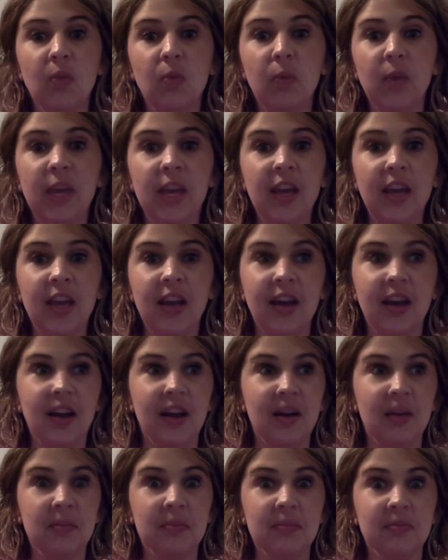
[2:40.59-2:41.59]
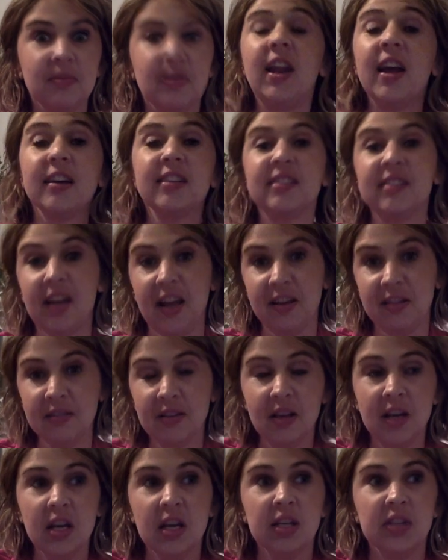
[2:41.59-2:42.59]
we, um, the next day,
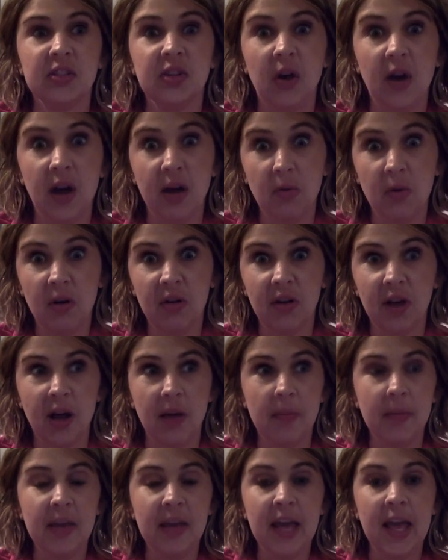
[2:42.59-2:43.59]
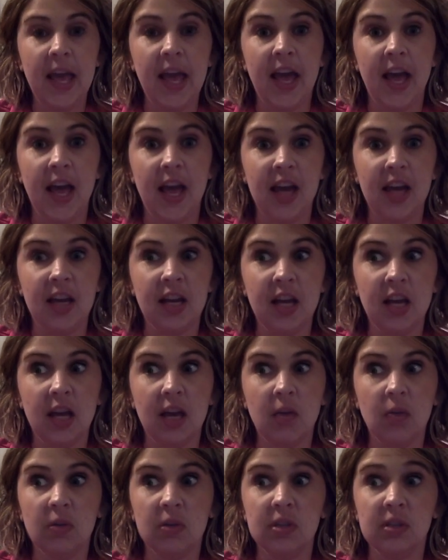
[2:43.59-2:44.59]
so I woke up and
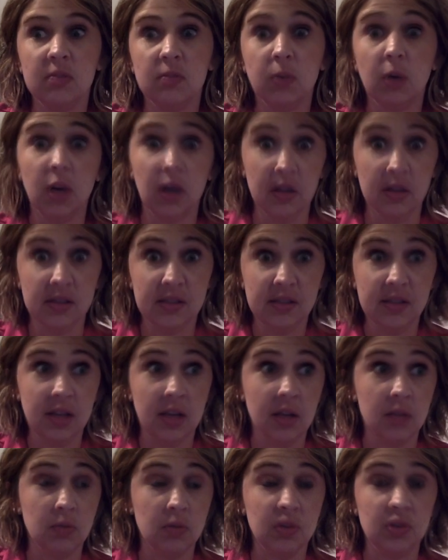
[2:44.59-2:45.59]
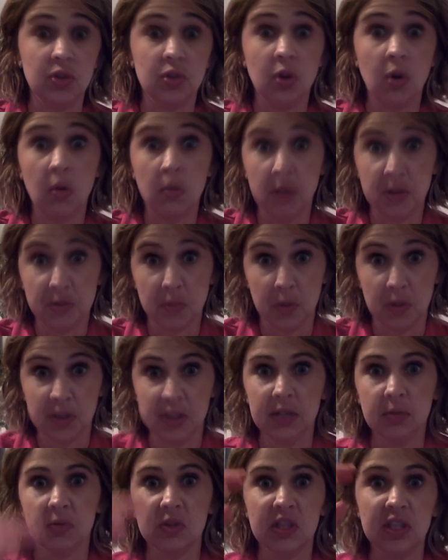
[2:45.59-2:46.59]
it was worse. It was so much
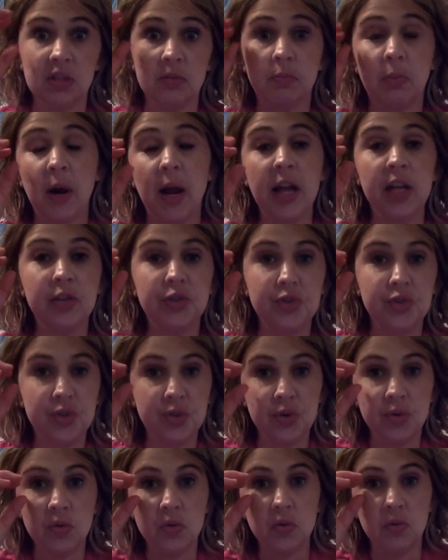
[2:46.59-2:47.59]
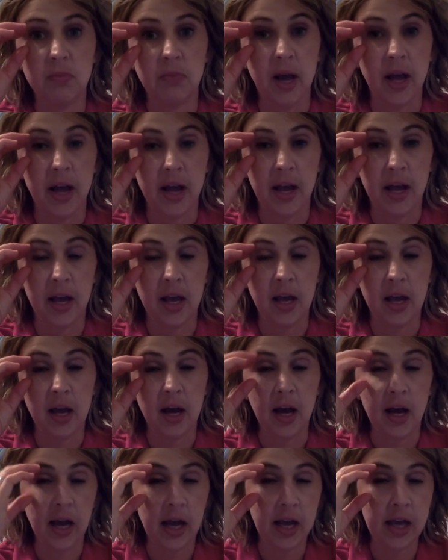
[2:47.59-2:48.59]
worse. It was spread to my
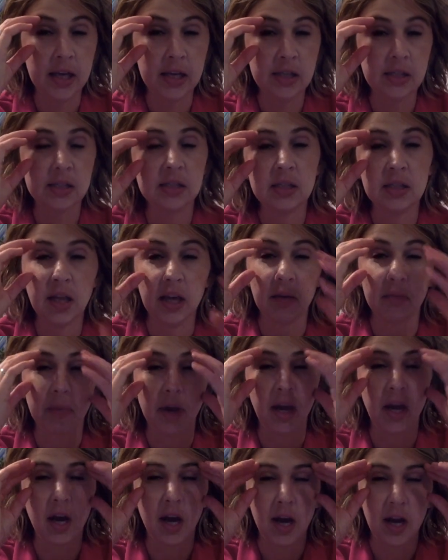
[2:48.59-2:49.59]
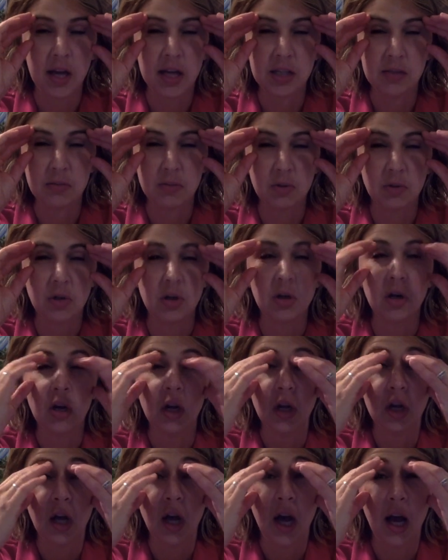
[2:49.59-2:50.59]
eyes. Like my eyes were
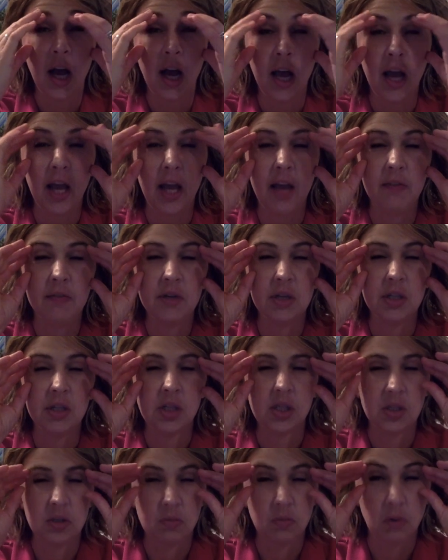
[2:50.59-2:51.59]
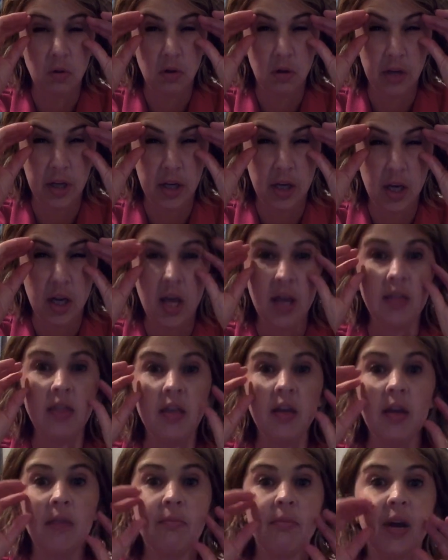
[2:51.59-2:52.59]
hived and swollen. And
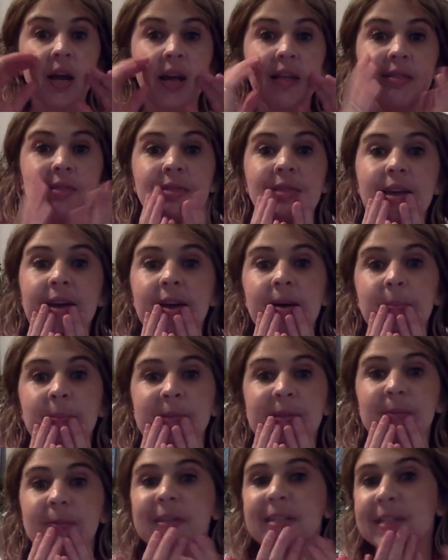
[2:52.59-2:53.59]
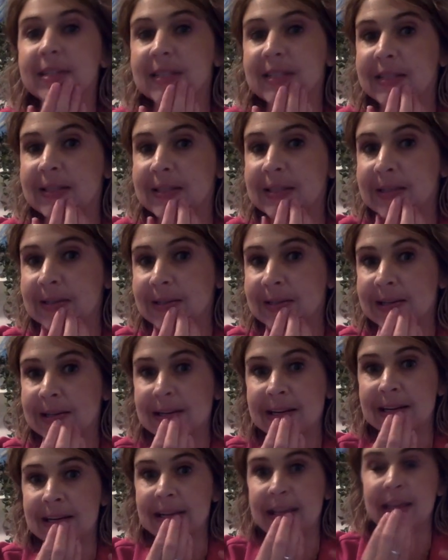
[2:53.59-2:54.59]
then my lips, which it's still kind of